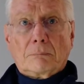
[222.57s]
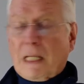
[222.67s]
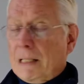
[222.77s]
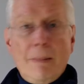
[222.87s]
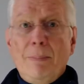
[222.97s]

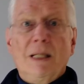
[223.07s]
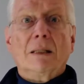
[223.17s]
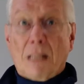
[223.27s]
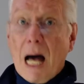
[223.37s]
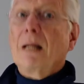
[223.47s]
And there may be a
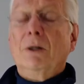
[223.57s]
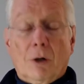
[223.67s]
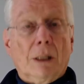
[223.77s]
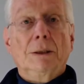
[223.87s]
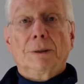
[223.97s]
lot of
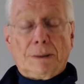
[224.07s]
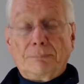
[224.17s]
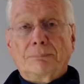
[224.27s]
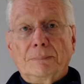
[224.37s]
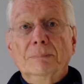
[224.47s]
noise
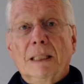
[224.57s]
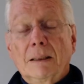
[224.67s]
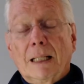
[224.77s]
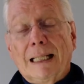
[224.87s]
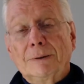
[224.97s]
in the
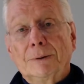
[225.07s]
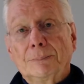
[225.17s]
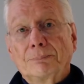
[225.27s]
classroom.